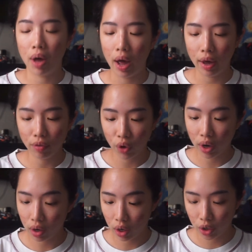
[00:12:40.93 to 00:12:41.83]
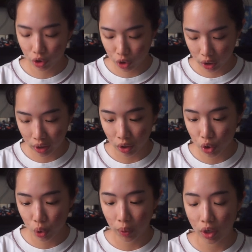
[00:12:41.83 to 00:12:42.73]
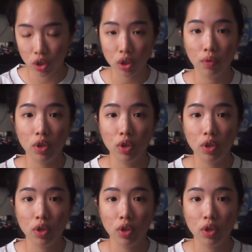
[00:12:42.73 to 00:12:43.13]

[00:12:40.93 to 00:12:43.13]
I have read 102 pages of